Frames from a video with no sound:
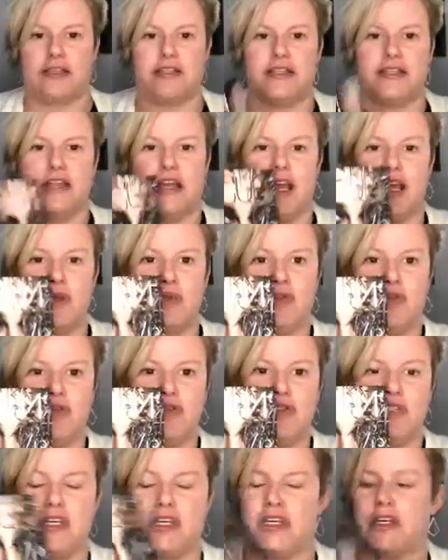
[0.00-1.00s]
today I'm
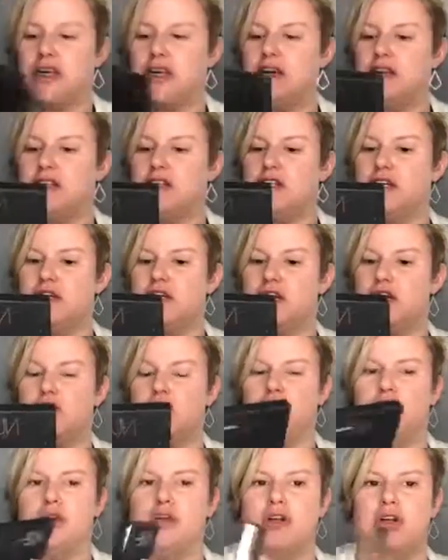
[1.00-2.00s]
using the
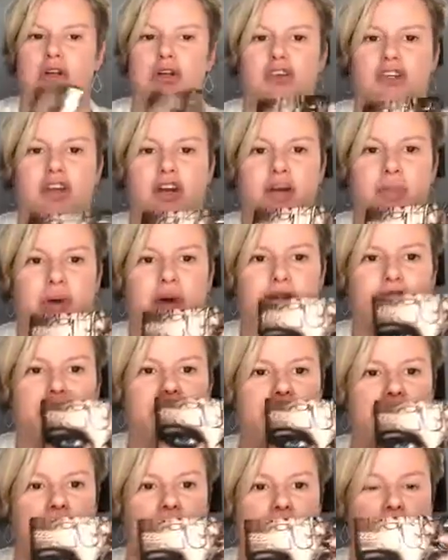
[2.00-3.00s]
Nude shadow
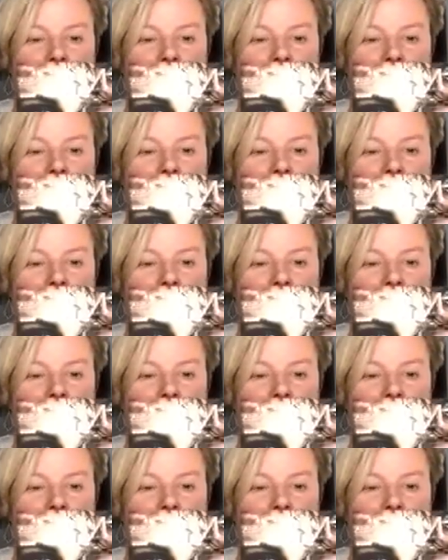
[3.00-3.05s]
palette.